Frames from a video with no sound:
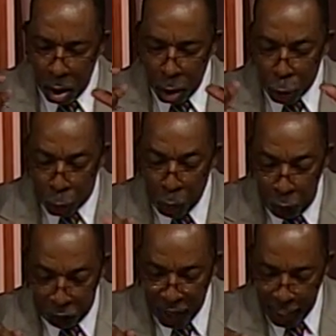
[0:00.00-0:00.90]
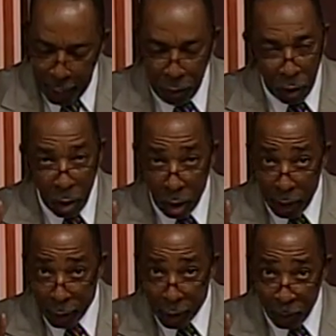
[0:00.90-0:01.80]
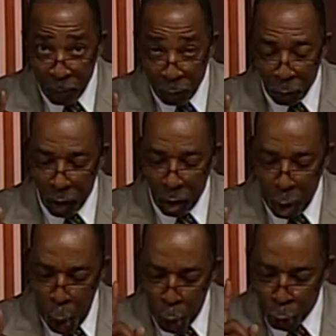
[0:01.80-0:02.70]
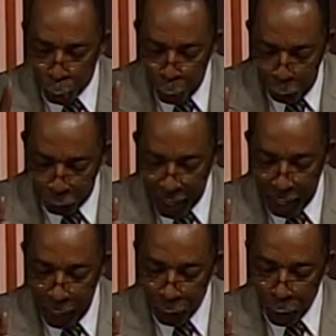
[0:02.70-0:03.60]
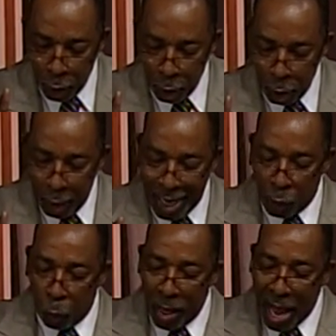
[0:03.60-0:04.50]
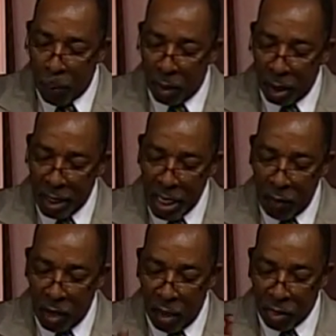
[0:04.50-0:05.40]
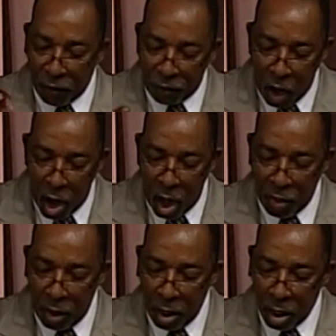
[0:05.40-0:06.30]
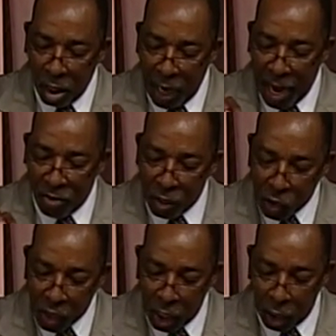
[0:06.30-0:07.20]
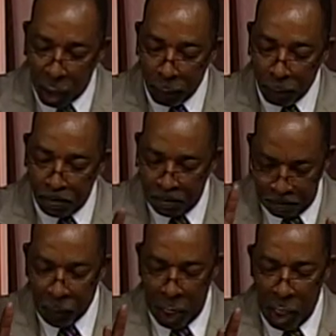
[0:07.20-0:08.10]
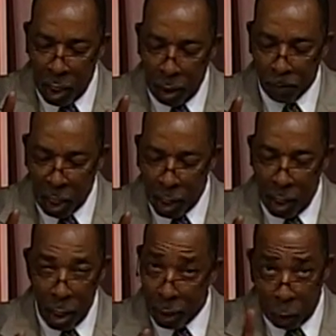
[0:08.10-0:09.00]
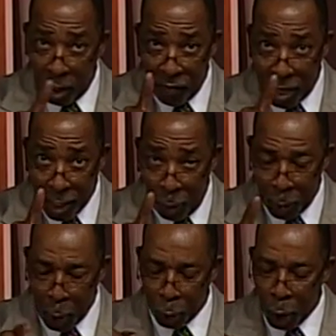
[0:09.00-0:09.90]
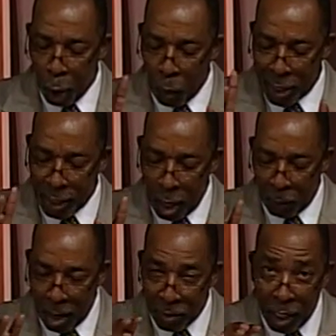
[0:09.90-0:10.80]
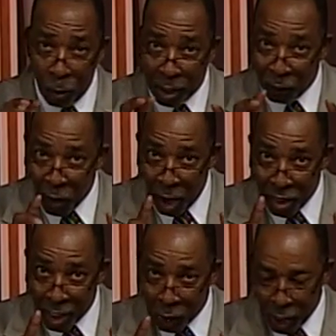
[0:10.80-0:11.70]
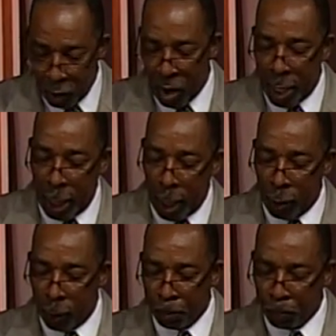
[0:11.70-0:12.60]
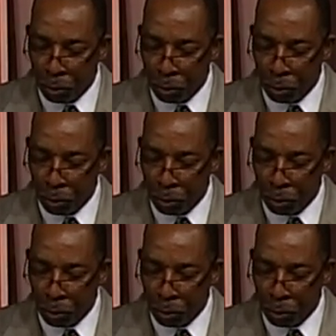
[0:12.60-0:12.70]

True faith, listen, true faith is when I believe in the Father and the Son. uh huh, uh huh. Don't leave out the Holy Ghost. Watch now, but I'm dealing with the Father and the Son right now, though.